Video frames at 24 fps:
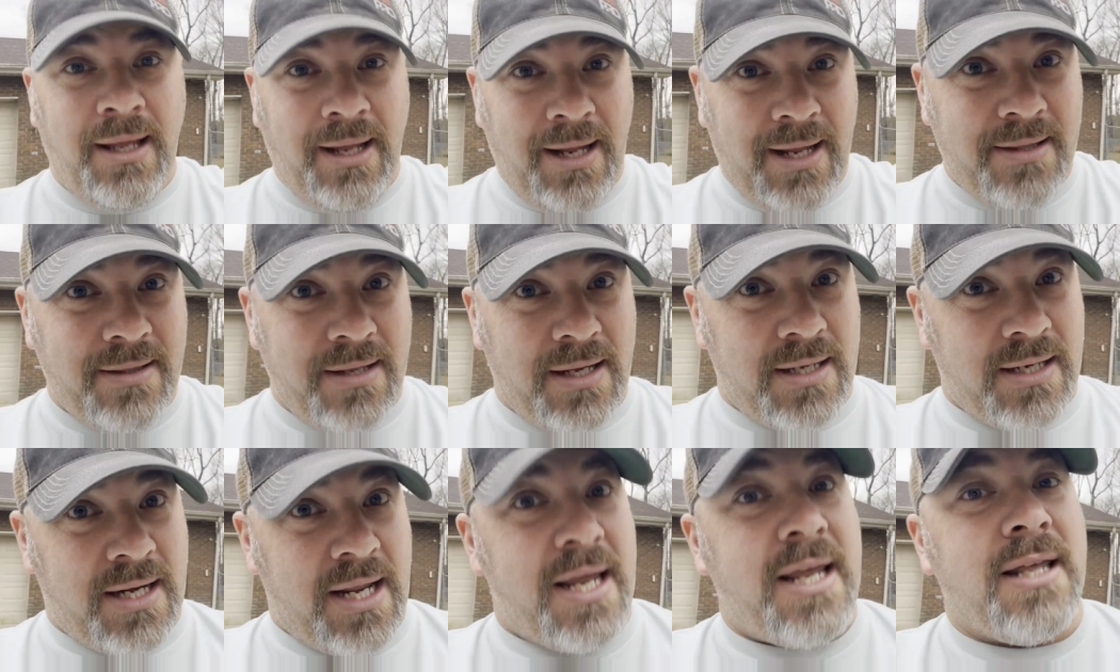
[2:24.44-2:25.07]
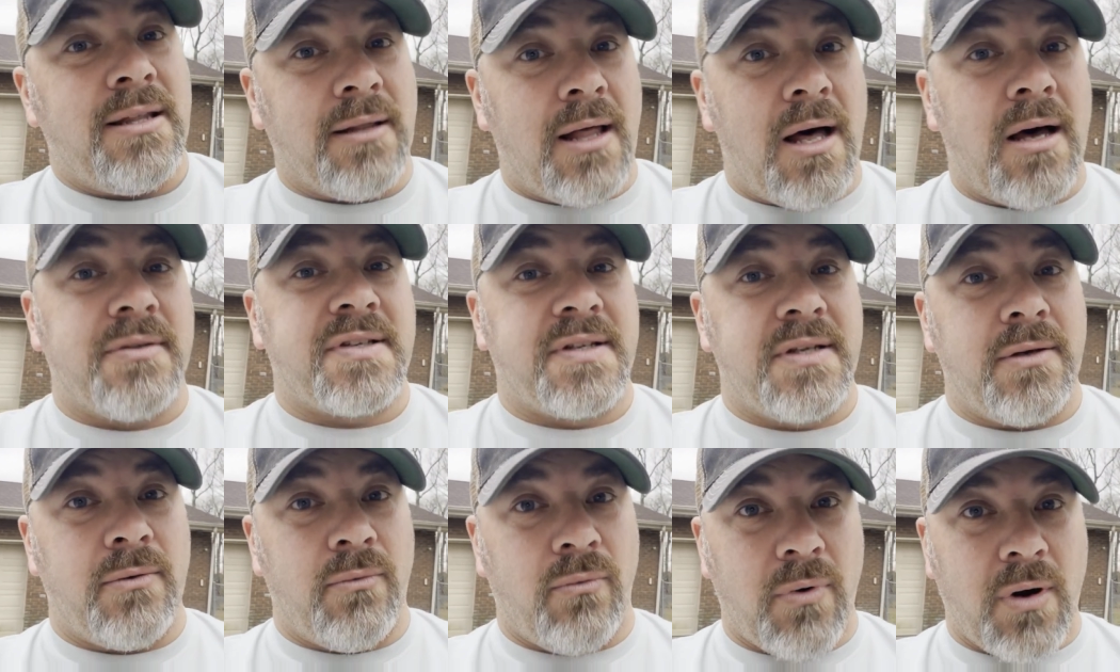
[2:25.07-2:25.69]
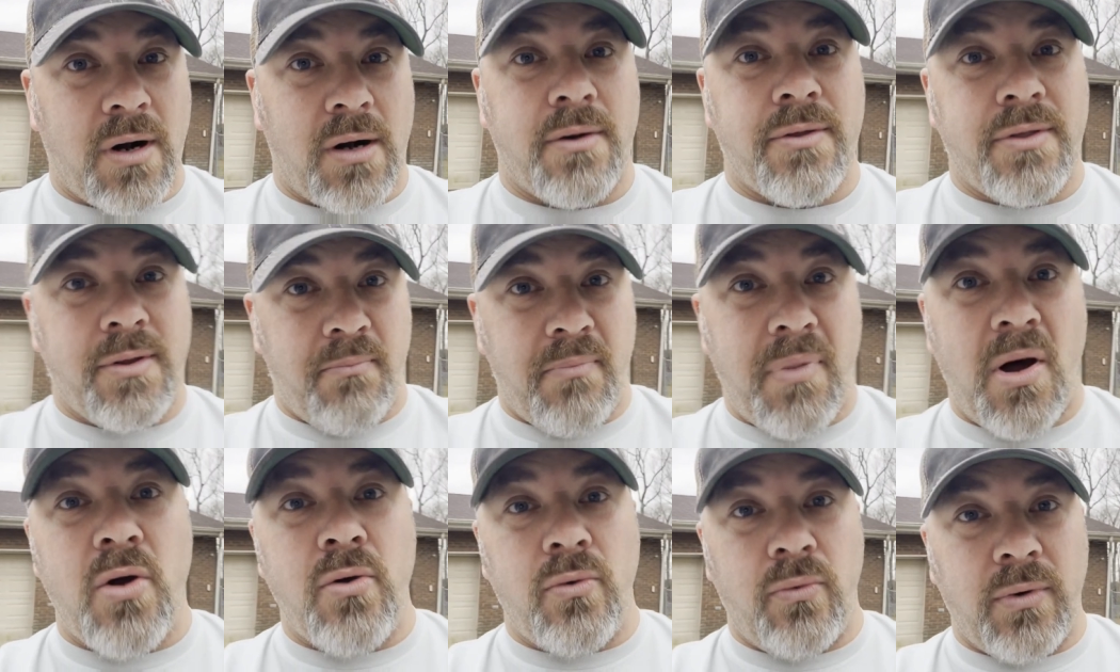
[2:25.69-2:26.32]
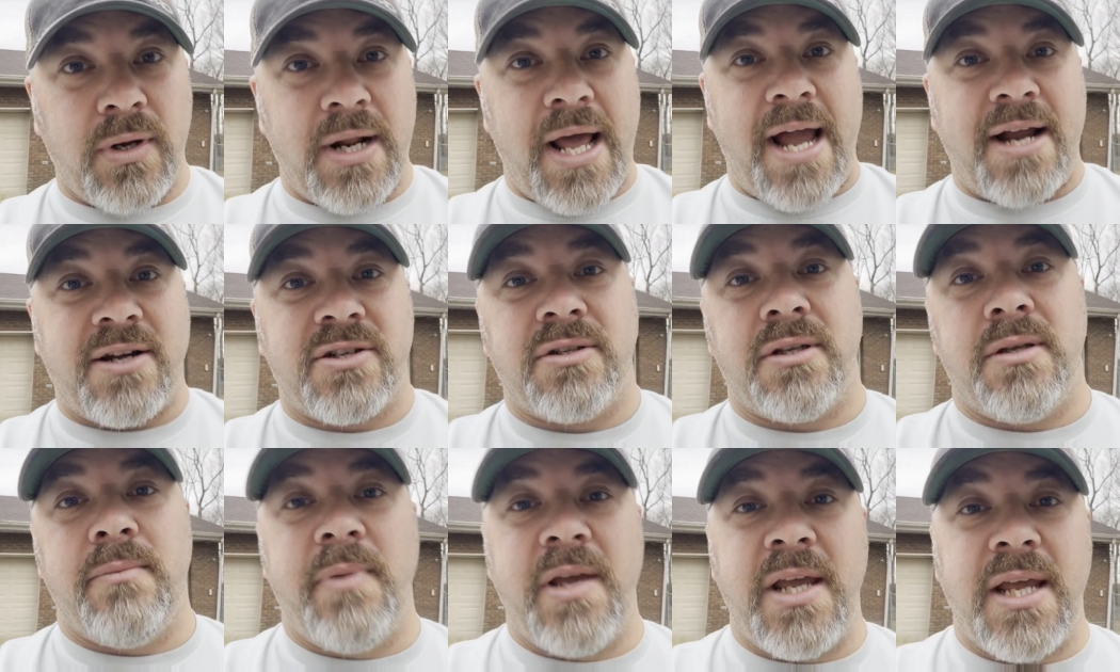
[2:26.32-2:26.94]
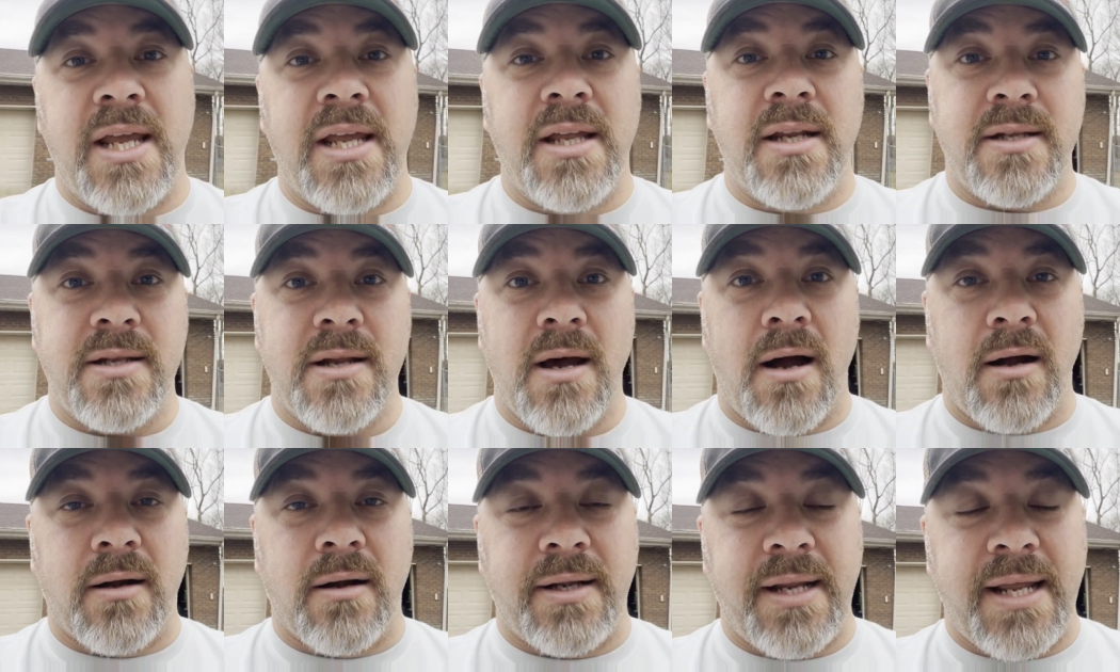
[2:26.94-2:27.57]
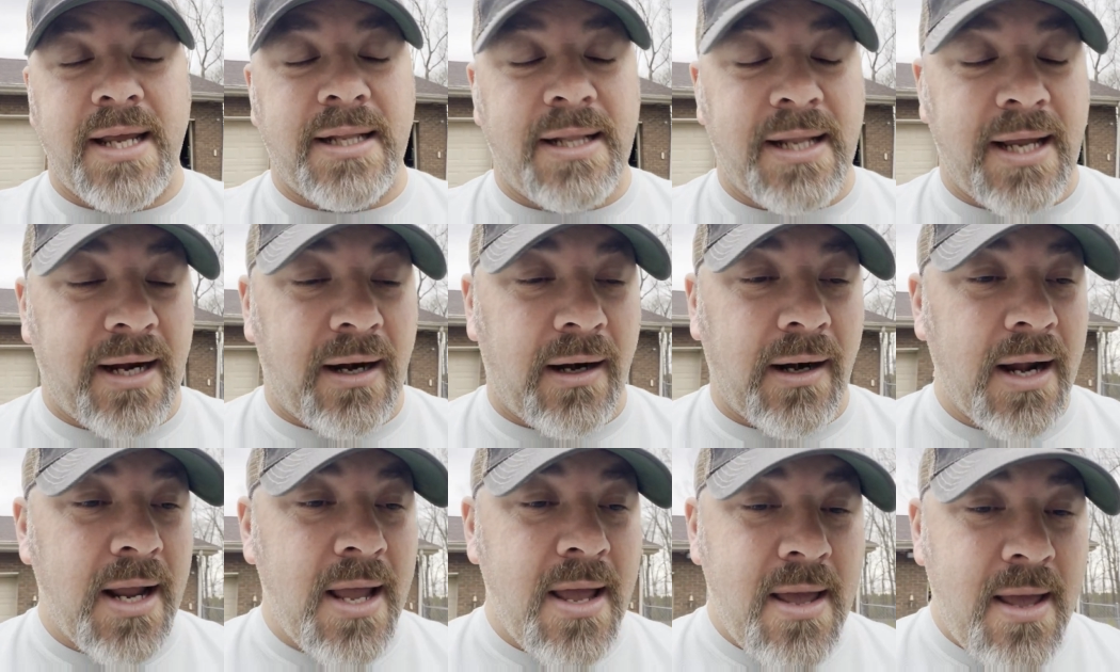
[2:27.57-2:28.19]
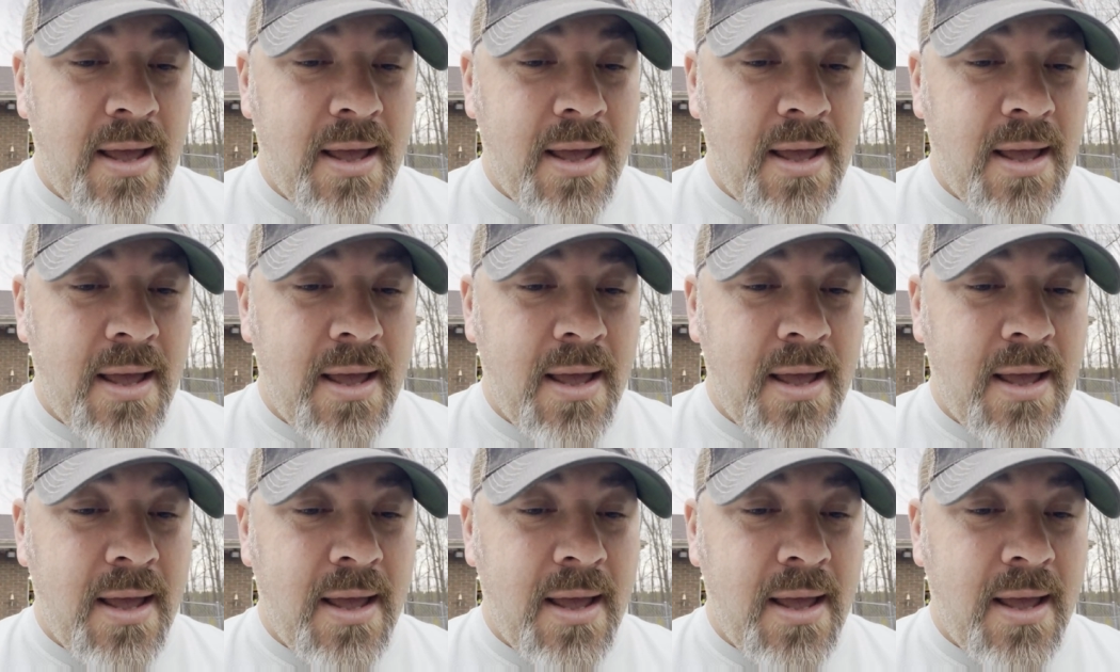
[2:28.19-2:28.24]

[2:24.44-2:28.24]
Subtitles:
and then he lost it where the boat would actually be docked in there.